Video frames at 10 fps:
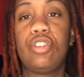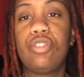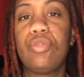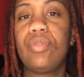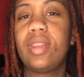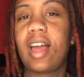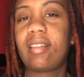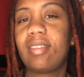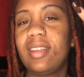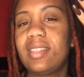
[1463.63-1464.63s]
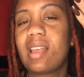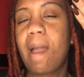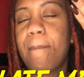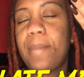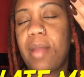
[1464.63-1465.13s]
like this
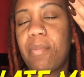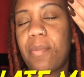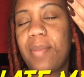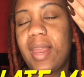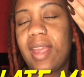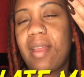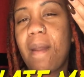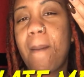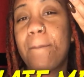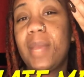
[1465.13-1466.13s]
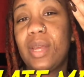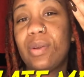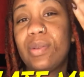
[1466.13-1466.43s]
paper plate meals,